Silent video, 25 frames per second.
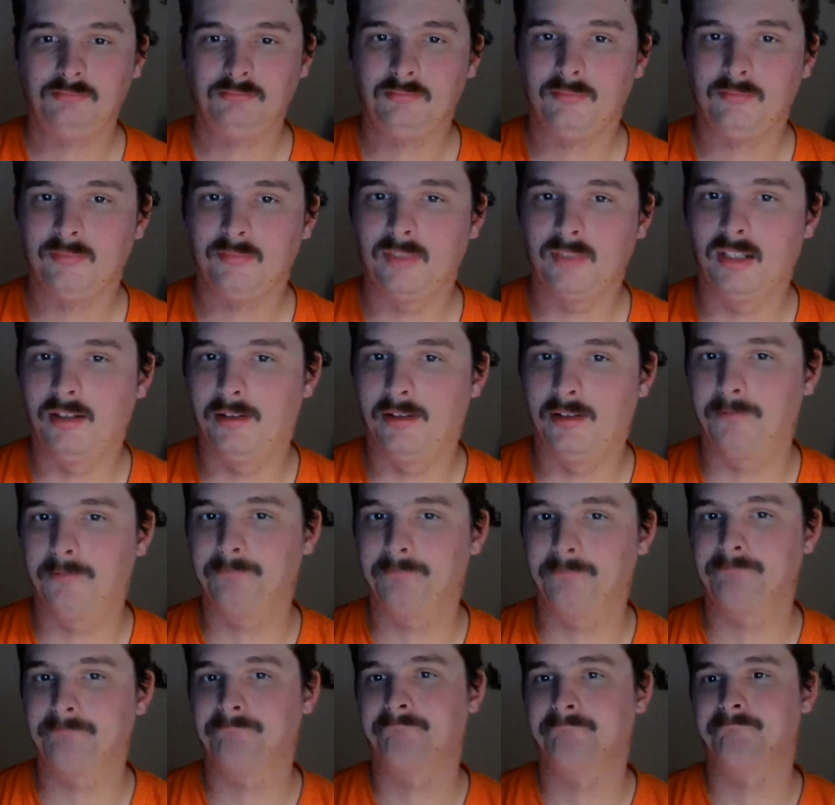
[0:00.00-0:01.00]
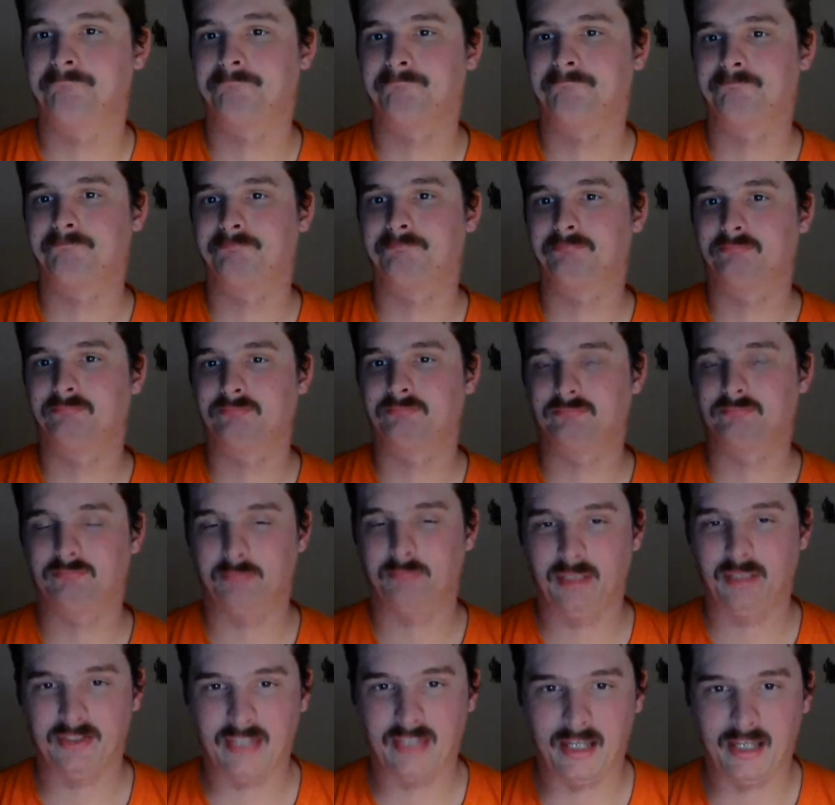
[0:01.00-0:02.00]
Yeah.
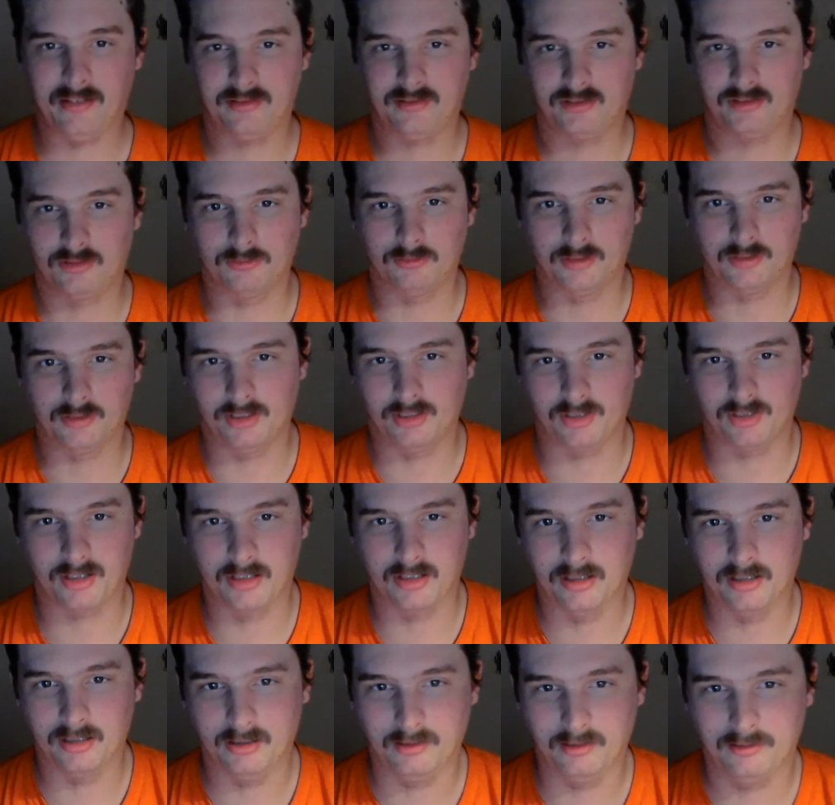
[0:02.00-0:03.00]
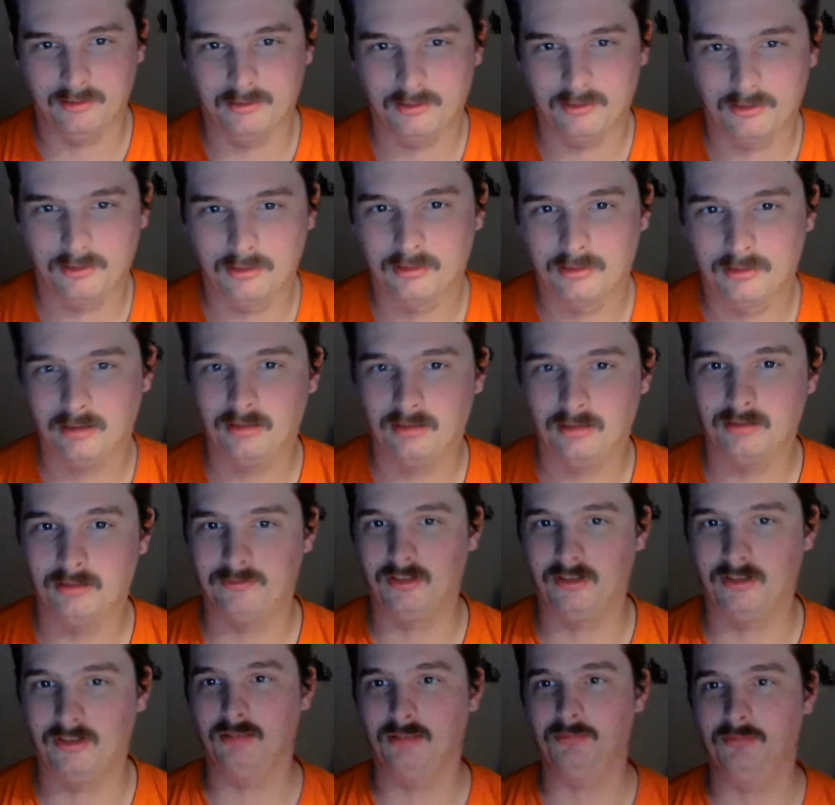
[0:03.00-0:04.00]
But that story just kind of
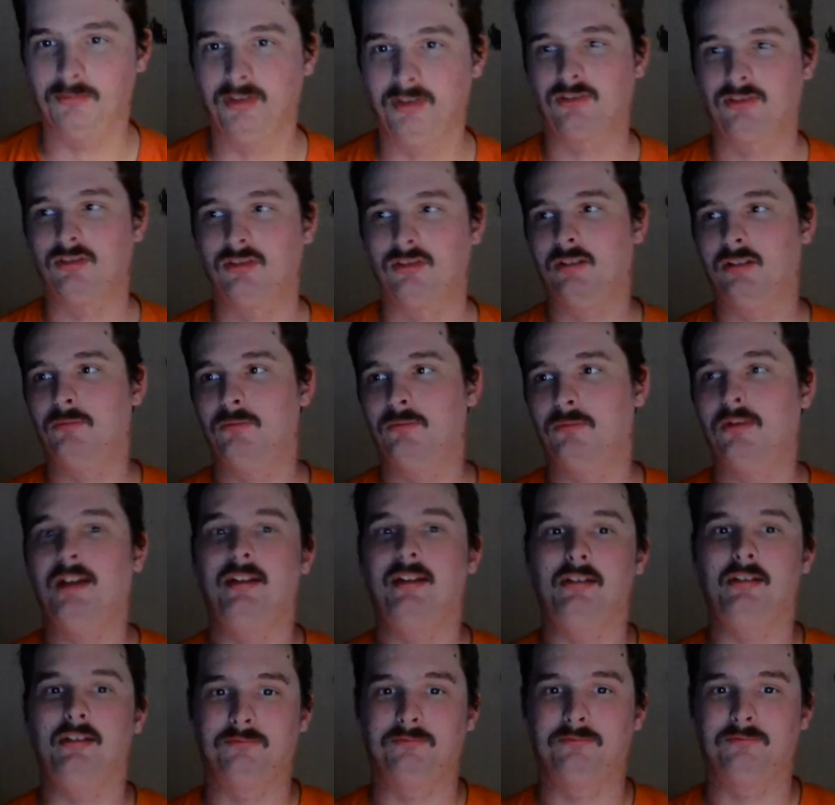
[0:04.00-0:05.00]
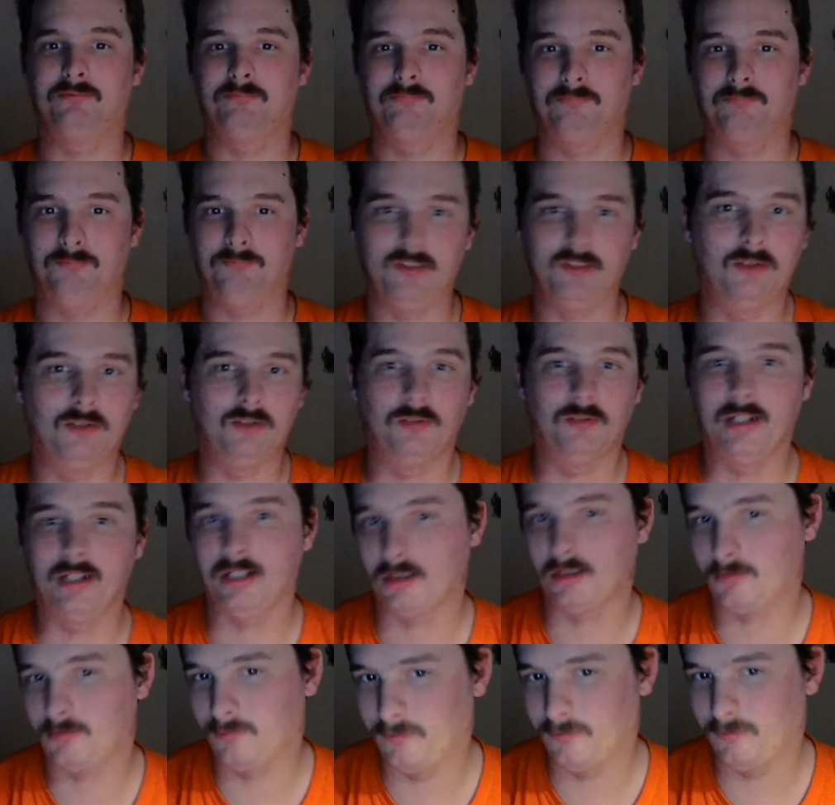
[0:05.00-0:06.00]
terrified me, so I waited a few
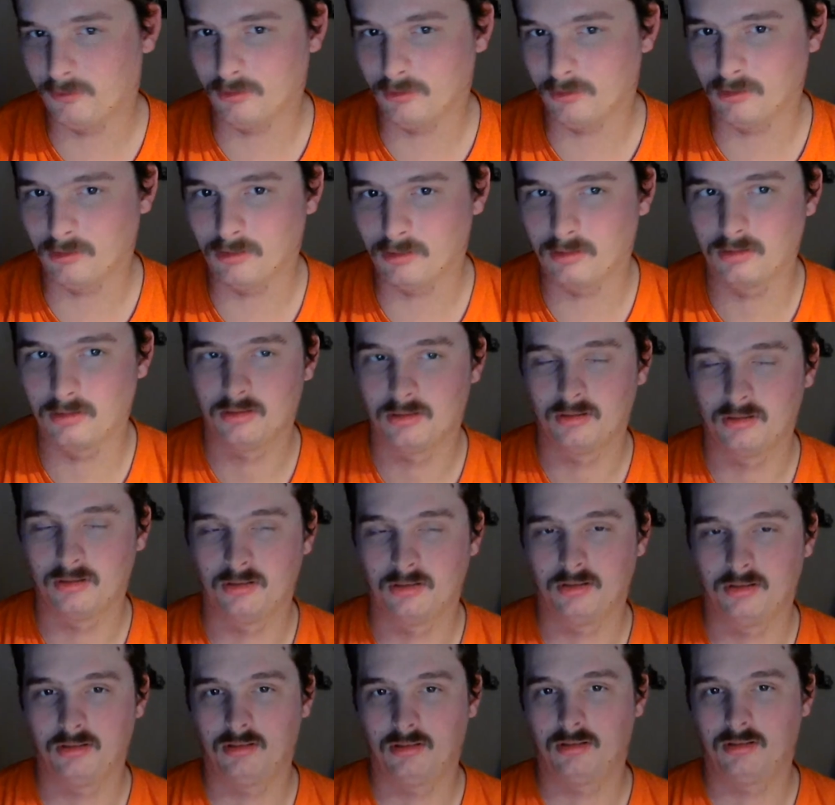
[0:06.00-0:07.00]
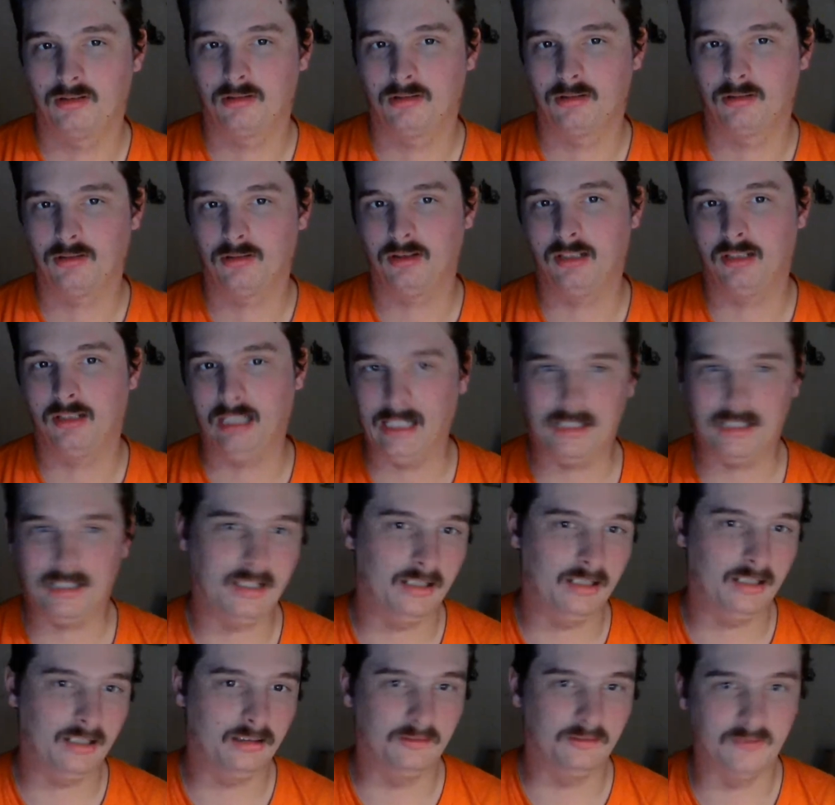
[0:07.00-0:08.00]
weeks before at least
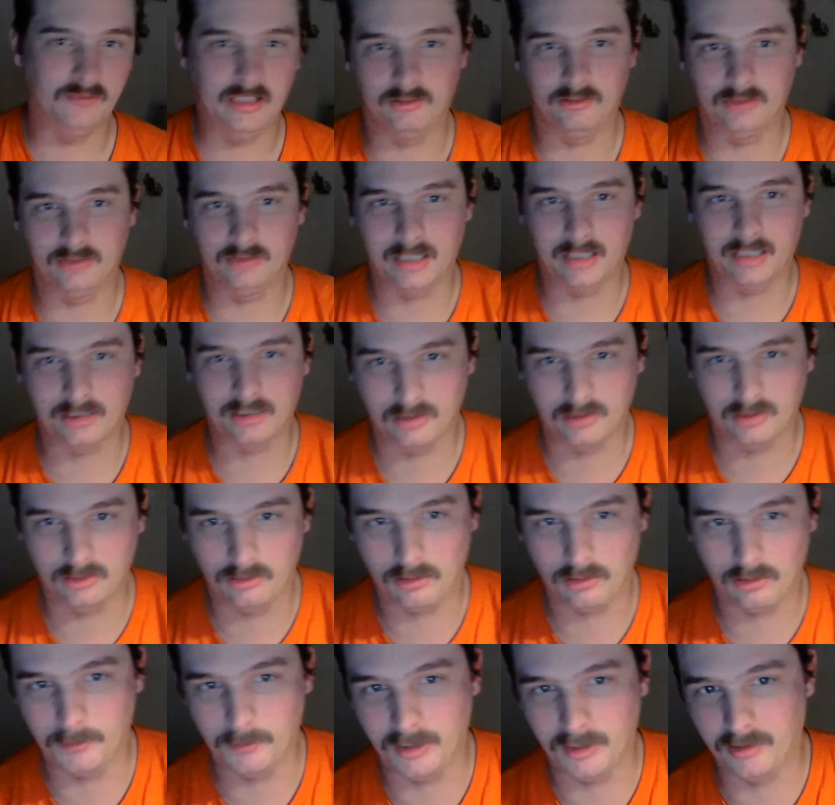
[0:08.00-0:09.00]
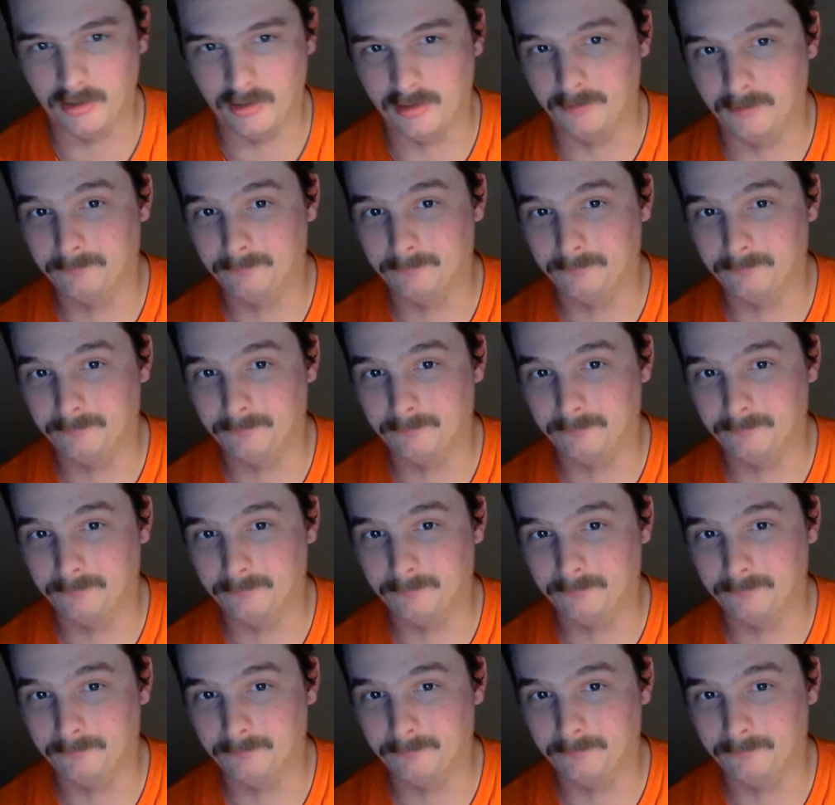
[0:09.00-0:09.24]
seeing the video to actually talk about it.